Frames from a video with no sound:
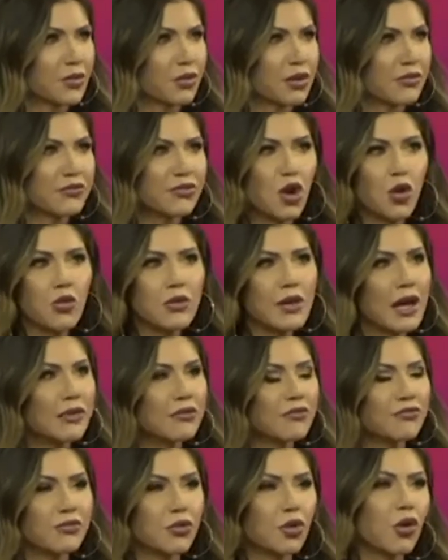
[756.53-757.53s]
We've known
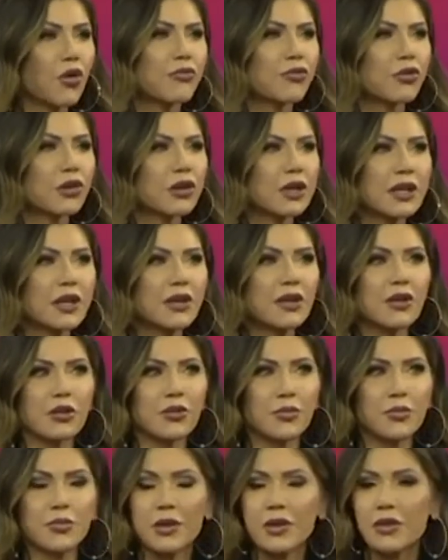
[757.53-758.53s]
that for over a
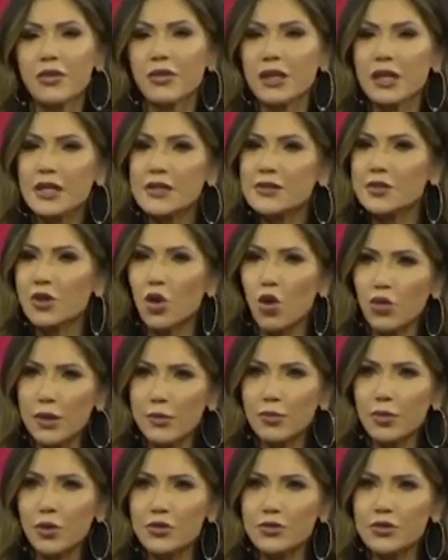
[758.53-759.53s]
year, that he's the
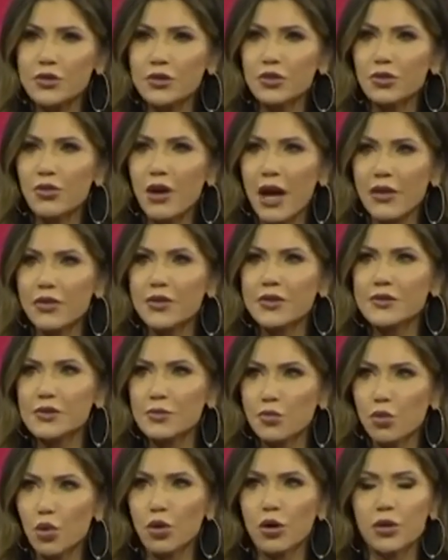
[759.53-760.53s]
only person who had the
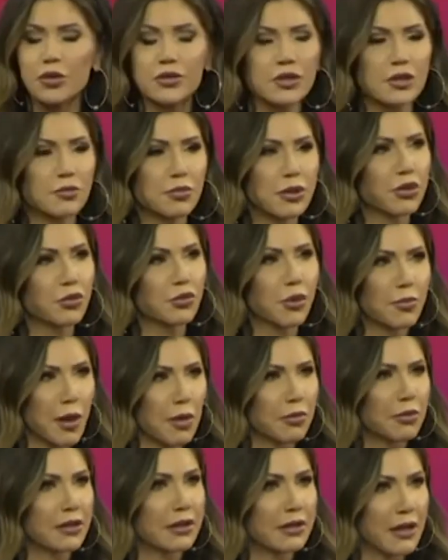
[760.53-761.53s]
support to be the
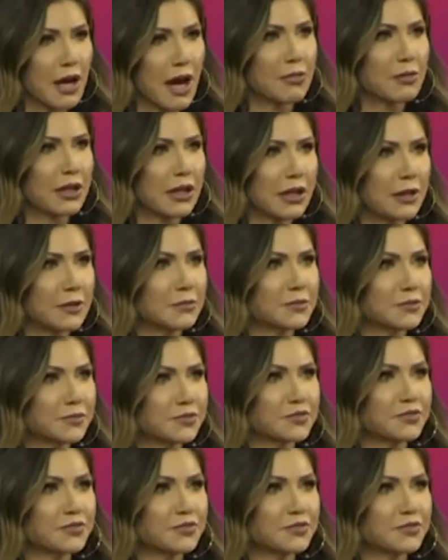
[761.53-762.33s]
Republican nominee.